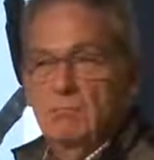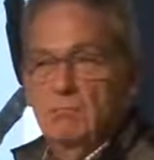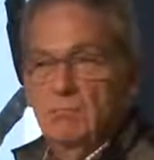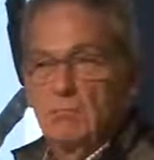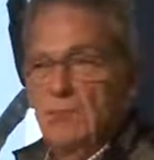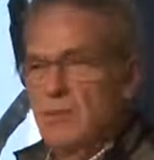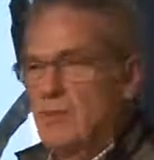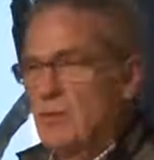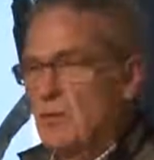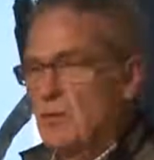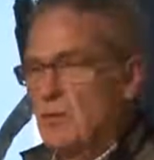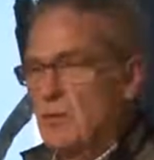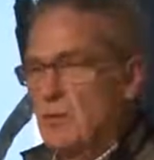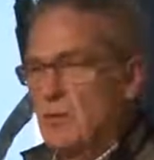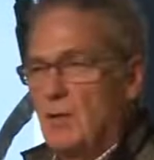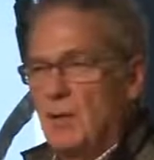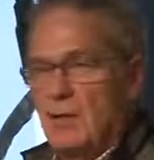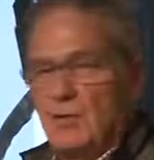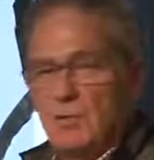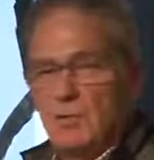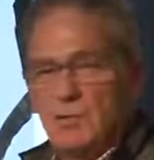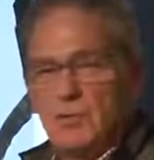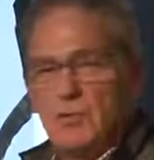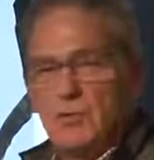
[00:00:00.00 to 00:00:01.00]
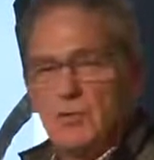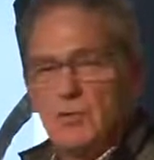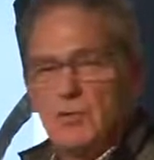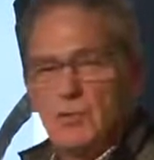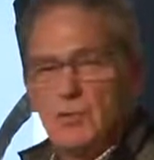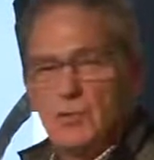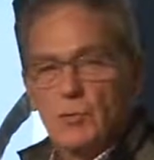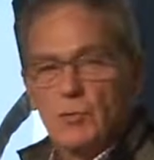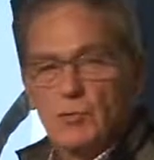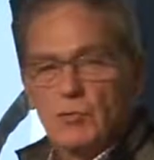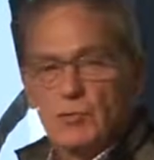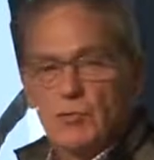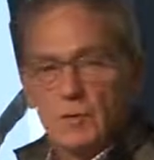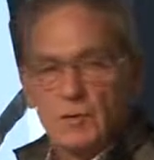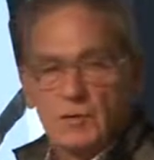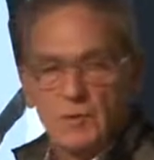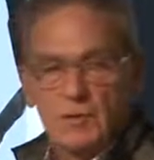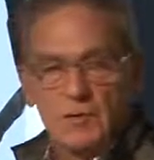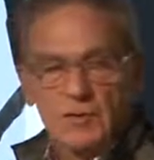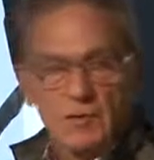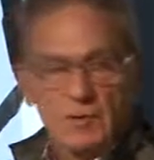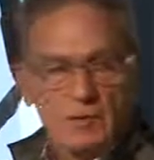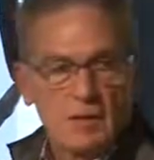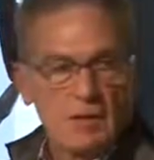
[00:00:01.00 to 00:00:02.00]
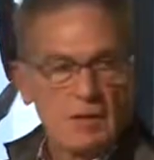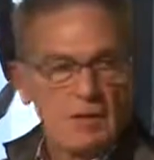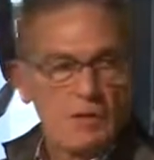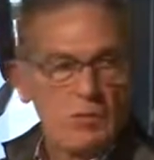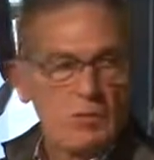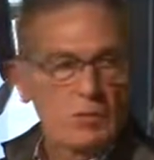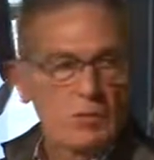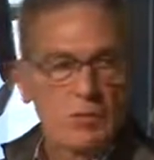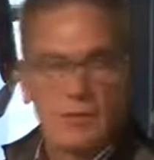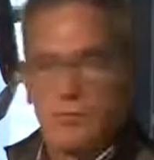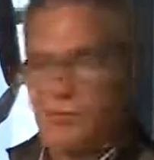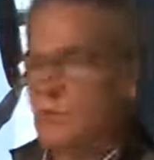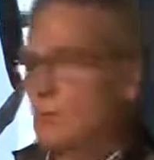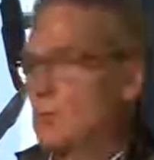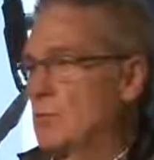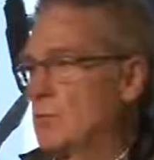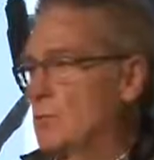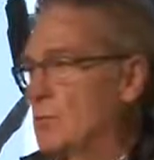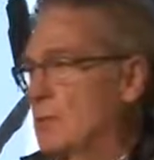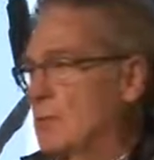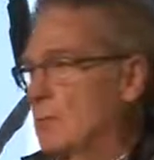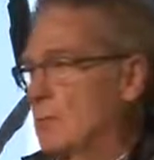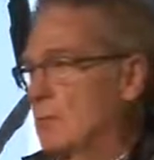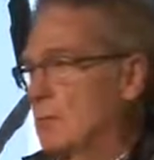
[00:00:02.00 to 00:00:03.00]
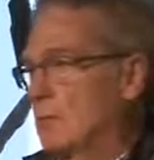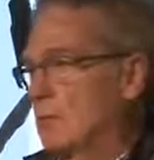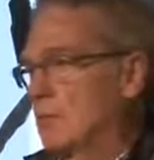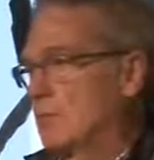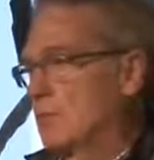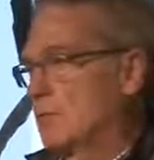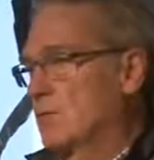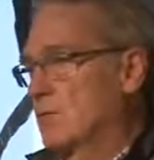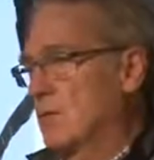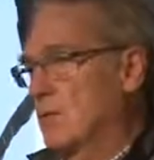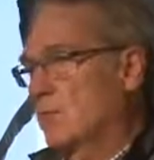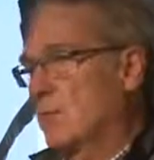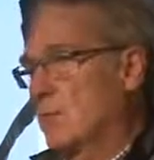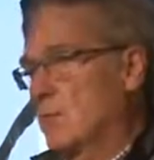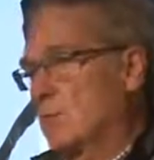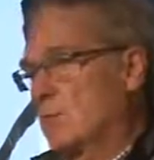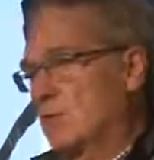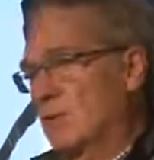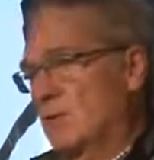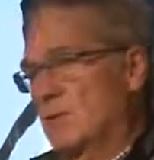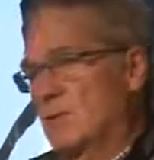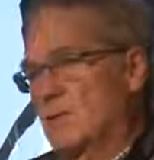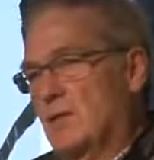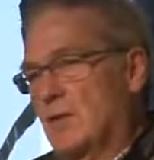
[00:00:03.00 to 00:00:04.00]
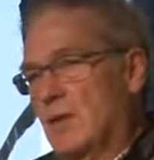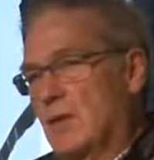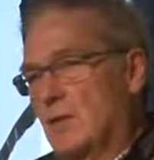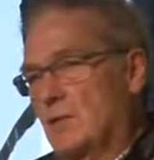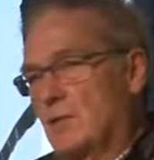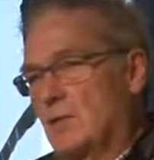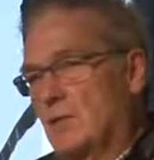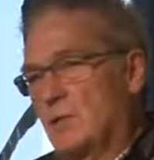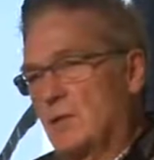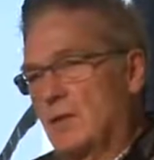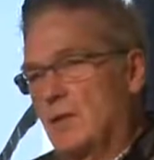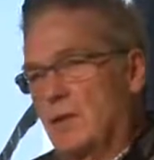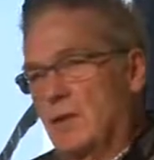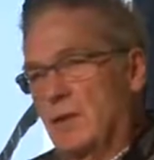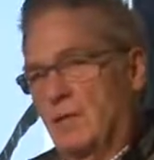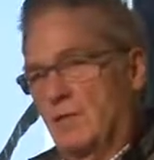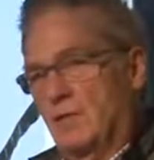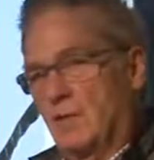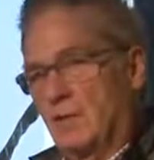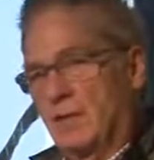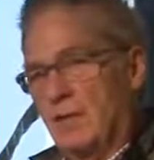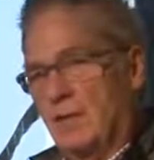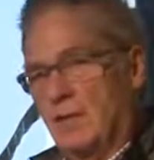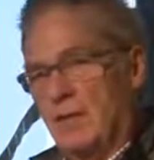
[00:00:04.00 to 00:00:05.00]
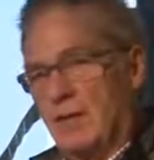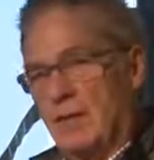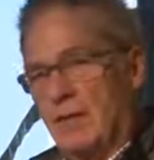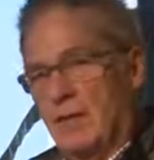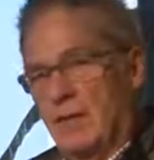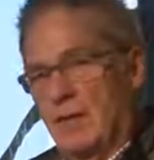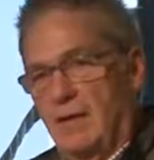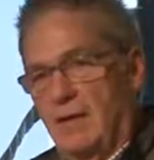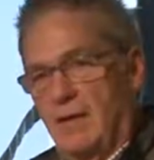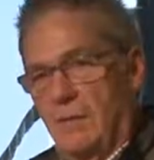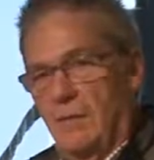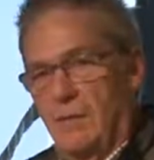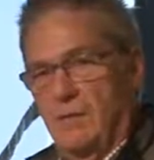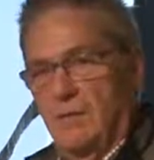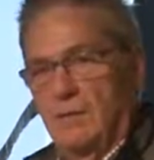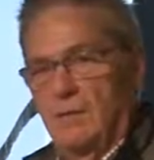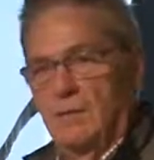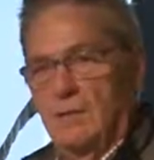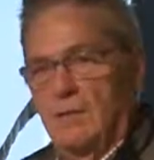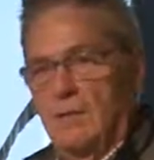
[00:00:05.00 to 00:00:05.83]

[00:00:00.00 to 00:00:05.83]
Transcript: what do you think? Do you like the word stewardship? Does that turn you on, stewardship? Some people say it sounds a bit like running a club.